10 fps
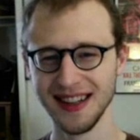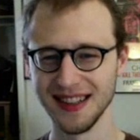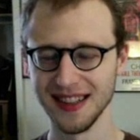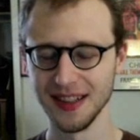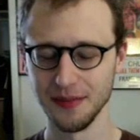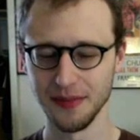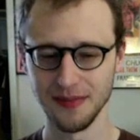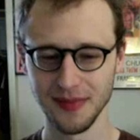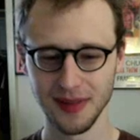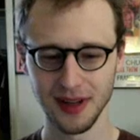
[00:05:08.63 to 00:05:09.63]
Um,
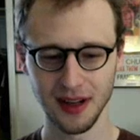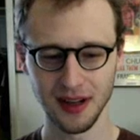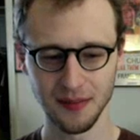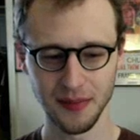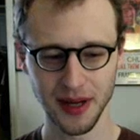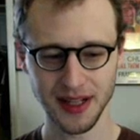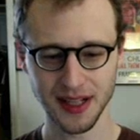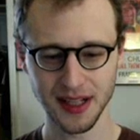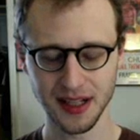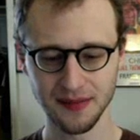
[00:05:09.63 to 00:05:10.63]
uh, but
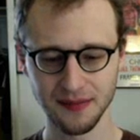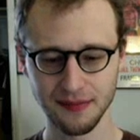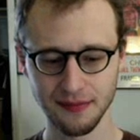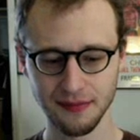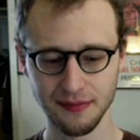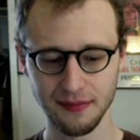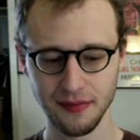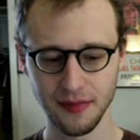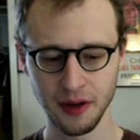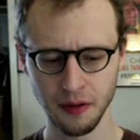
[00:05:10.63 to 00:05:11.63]
uh,
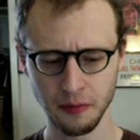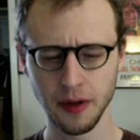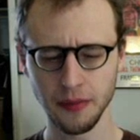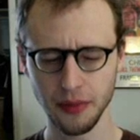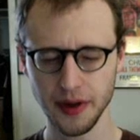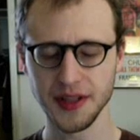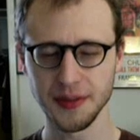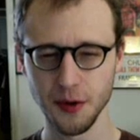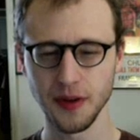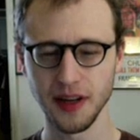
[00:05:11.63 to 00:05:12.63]
it, it, went pretty
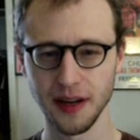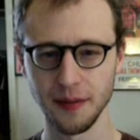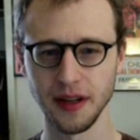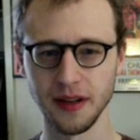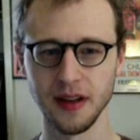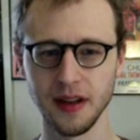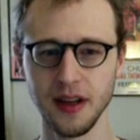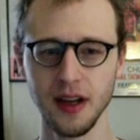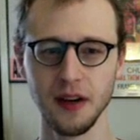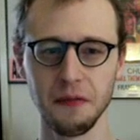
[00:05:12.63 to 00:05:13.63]
smoothly. I mean,
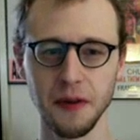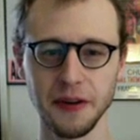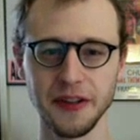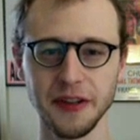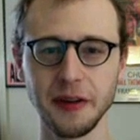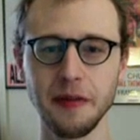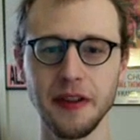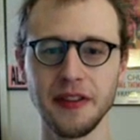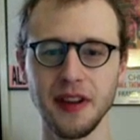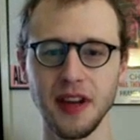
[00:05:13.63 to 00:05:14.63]
when you're dealing
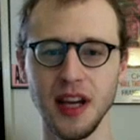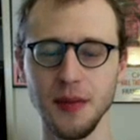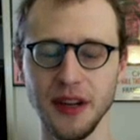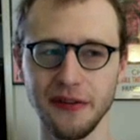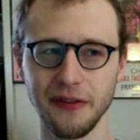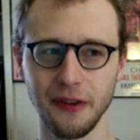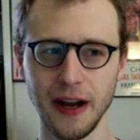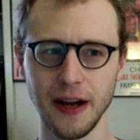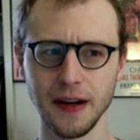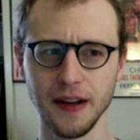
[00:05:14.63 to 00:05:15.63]
with Amy and
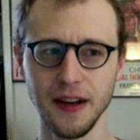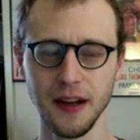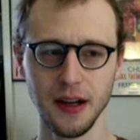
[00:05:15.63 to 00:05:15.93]
Fran,